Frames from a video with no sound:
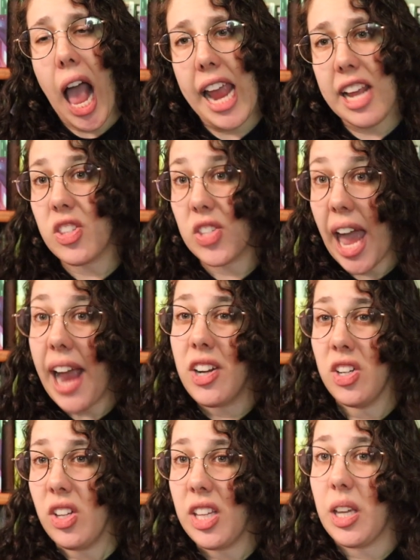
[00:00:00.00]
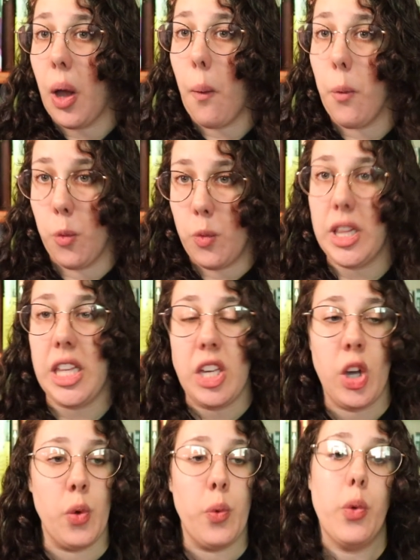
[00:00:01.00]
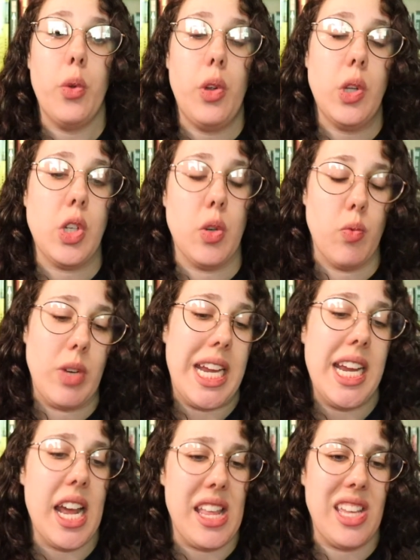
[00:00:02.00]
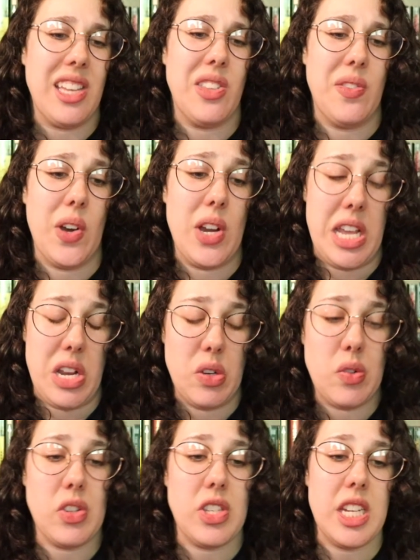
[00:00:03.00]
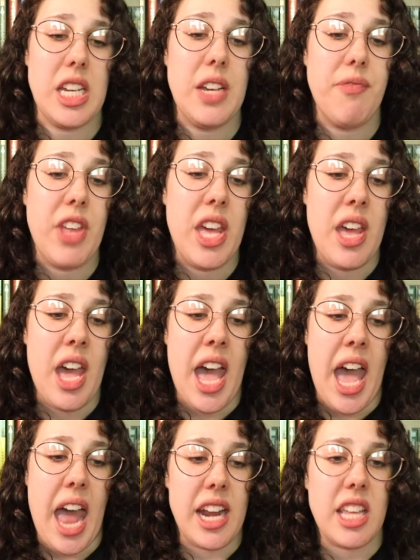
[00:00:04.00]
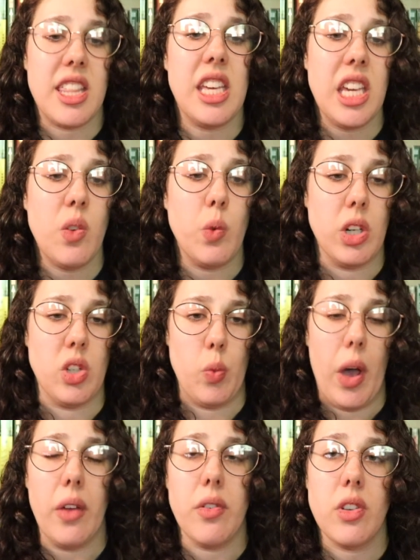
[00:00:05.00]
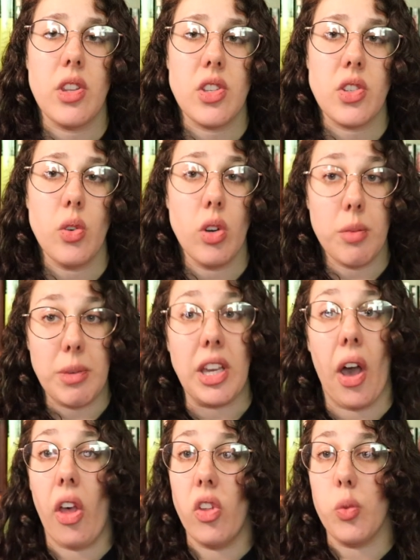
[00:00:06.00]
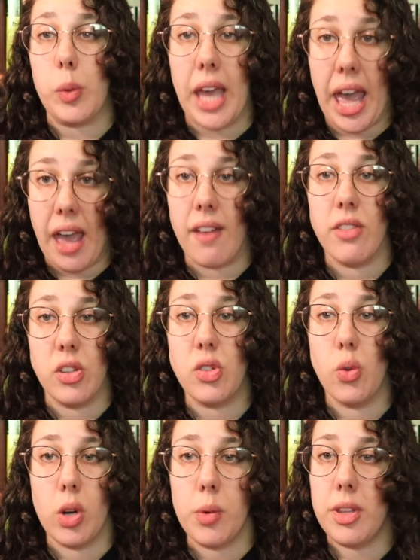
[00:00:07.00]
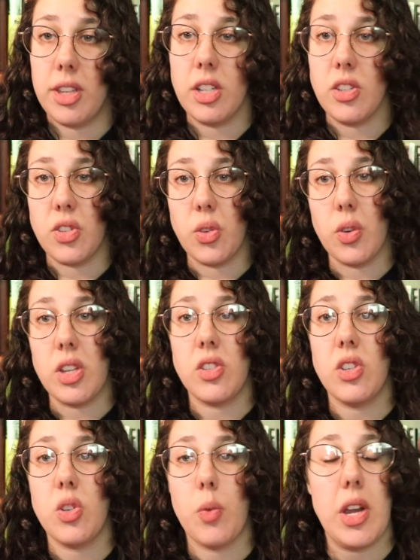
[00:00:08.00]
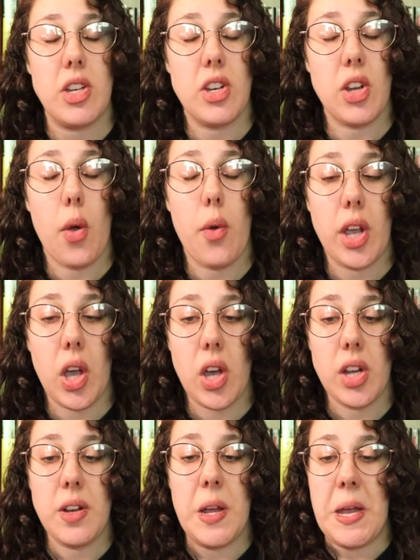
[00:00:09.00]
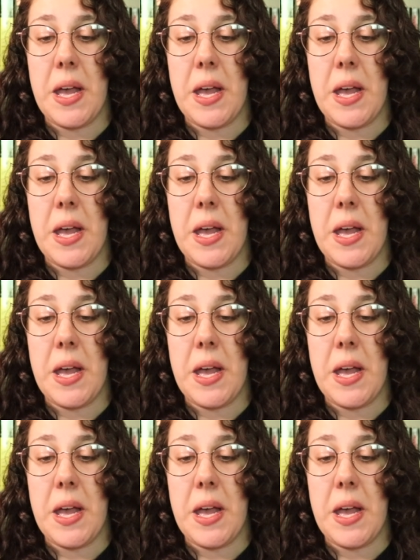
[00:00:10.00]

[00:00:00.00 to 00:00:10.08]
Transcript: It's actually really cool to read. I think it's very interesting. And I think it works well for this story because we have the story within a story situation going on.